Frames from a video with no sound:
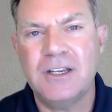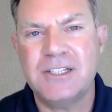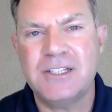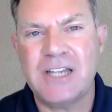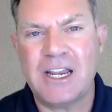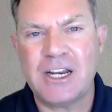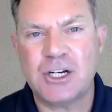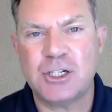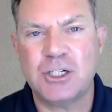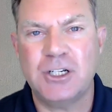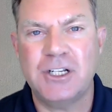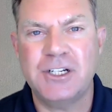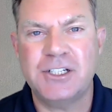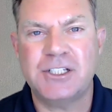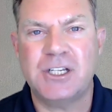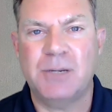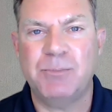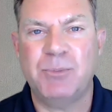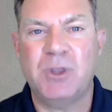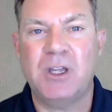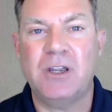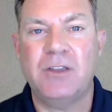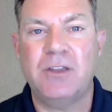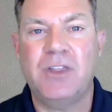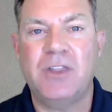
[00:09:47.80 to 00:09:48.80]
is actually
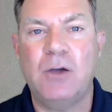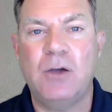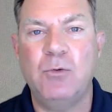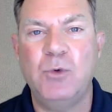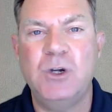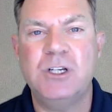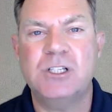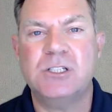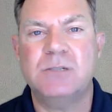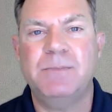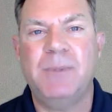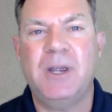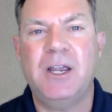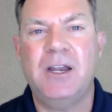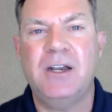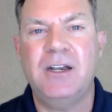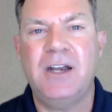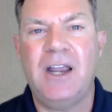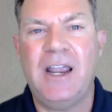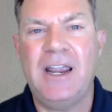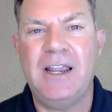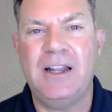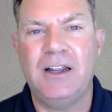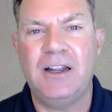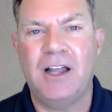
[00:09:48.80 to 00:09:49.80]
something that we
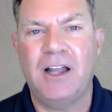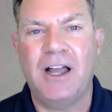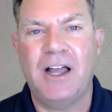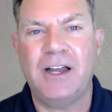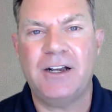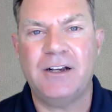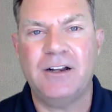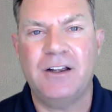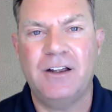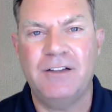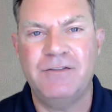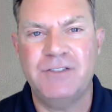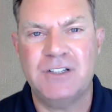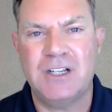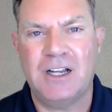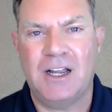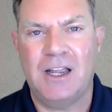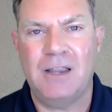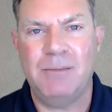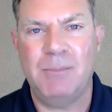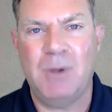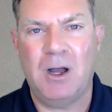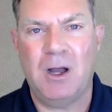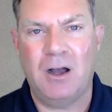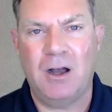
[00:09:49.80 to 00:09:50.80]
spend a lot of
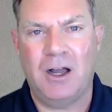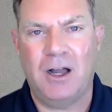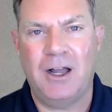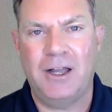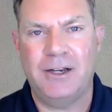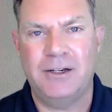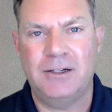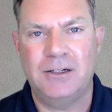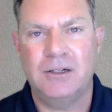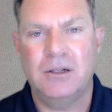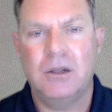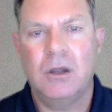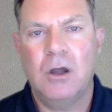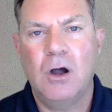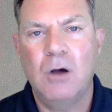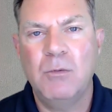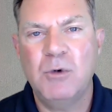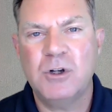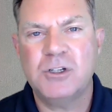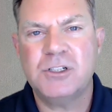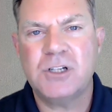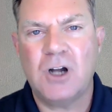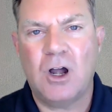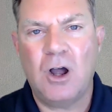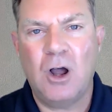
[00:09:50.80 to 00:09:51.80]
time on.
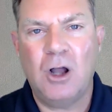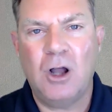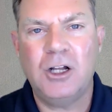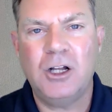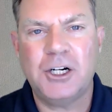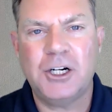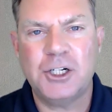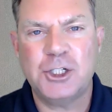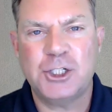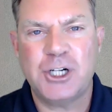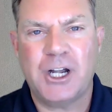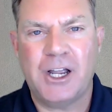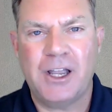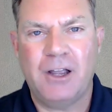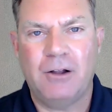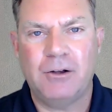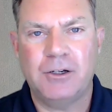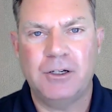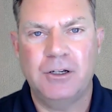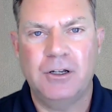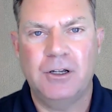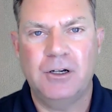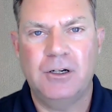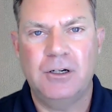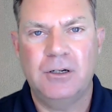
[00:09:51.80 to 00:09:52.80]
Almost all our
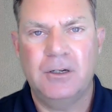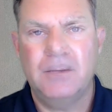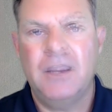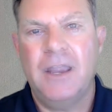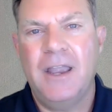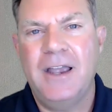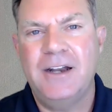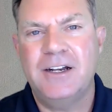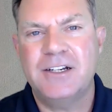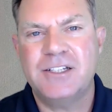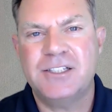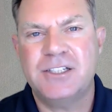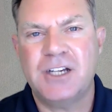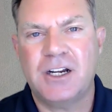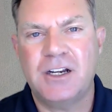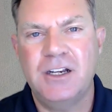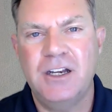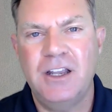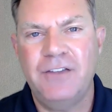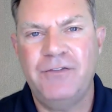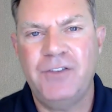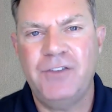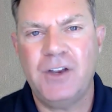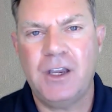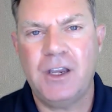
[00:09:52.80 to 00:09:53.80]
childhood and a
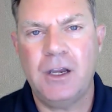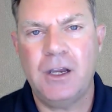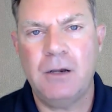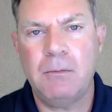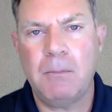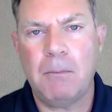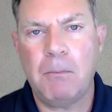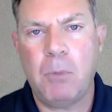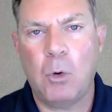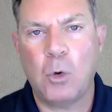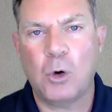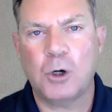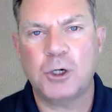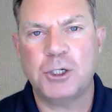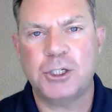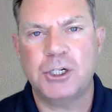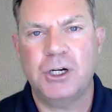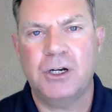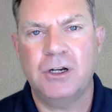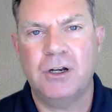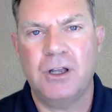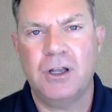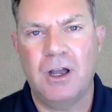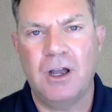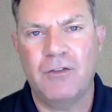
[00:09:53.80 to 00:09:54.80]
significant
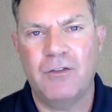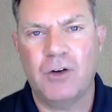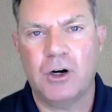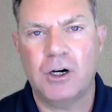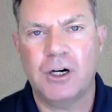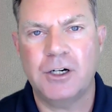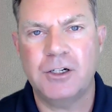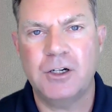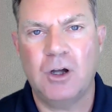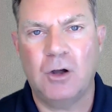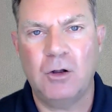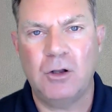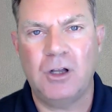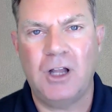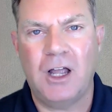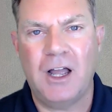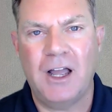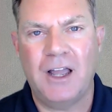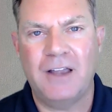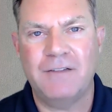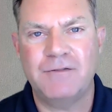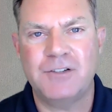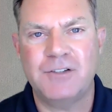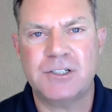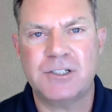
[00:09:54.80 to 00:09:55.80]
portion of our adult
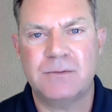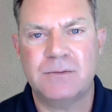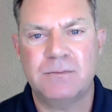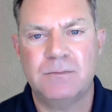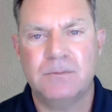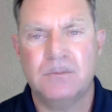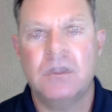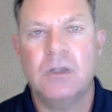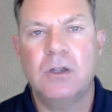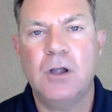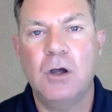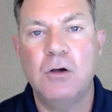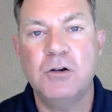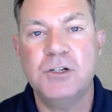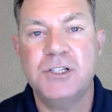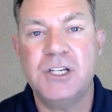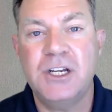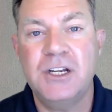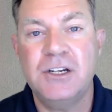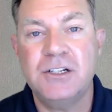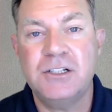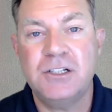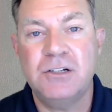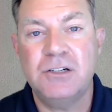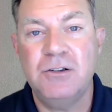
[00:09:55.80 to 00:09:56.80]
lives goes
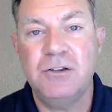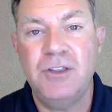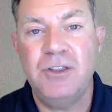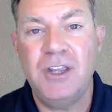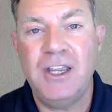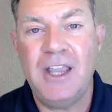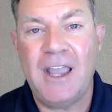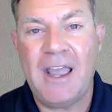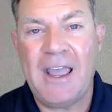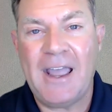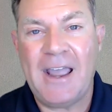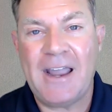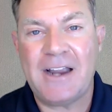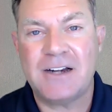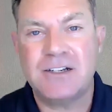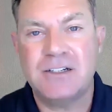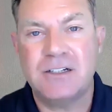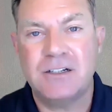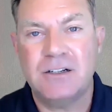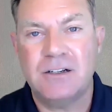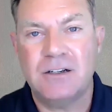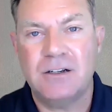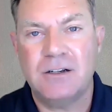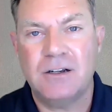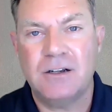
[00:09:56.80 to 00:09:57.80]
into the
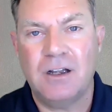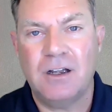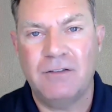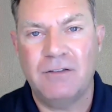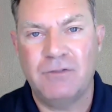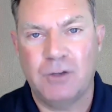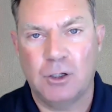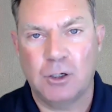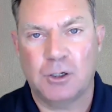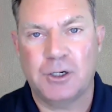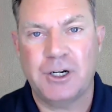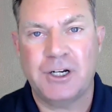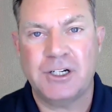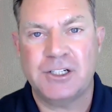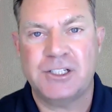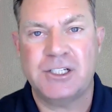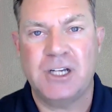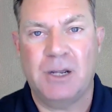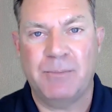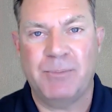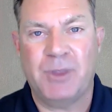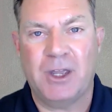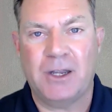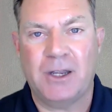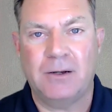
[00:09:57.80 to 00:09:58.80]
act of learning
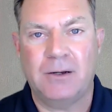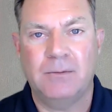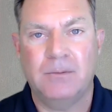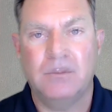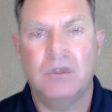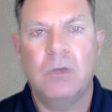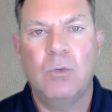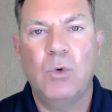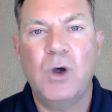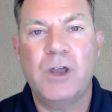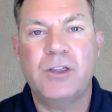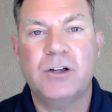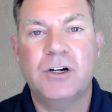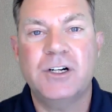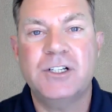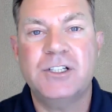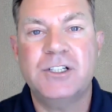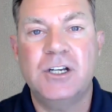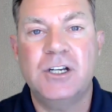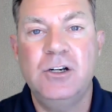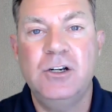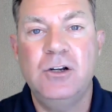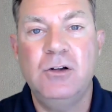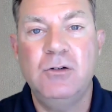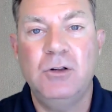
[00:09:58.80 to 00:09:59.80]
something, whether
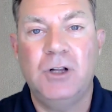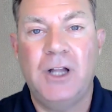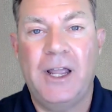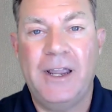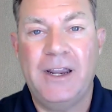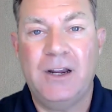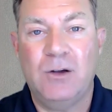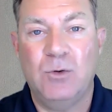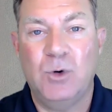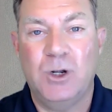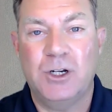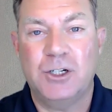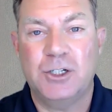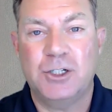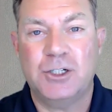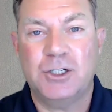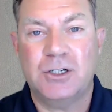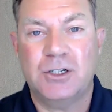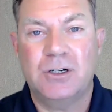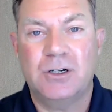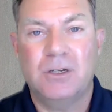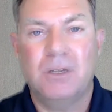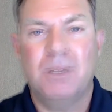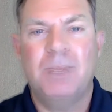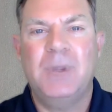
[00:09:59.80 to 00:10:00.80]
it's a new
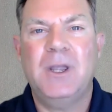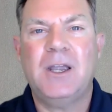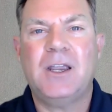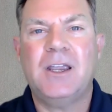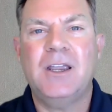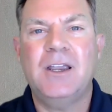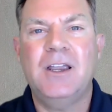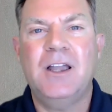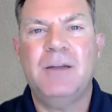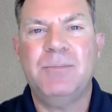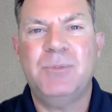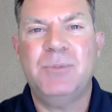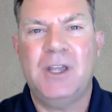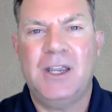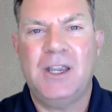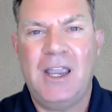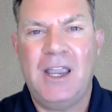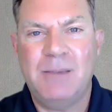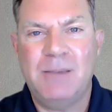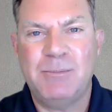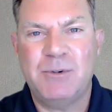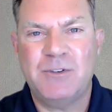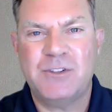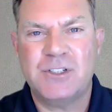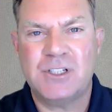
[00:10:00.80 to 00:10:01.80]
language, picking up the
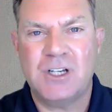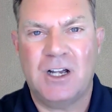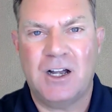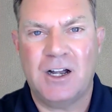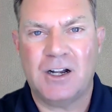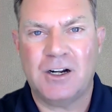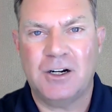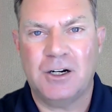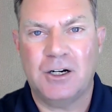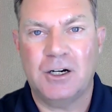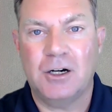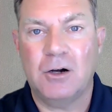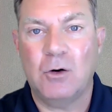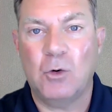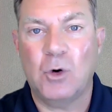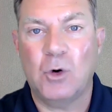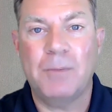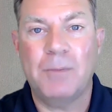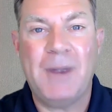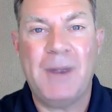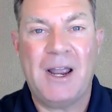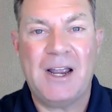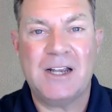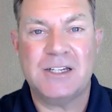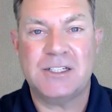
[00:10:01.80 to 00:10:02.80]
game of soccer
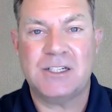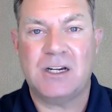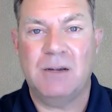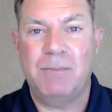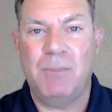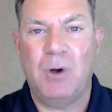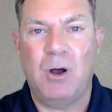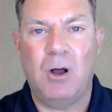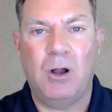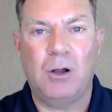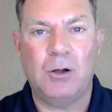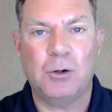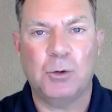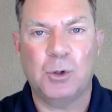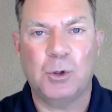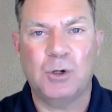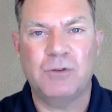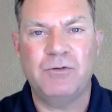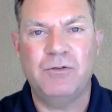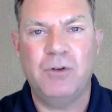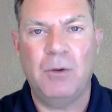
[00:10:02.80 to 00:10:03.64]
or basketball or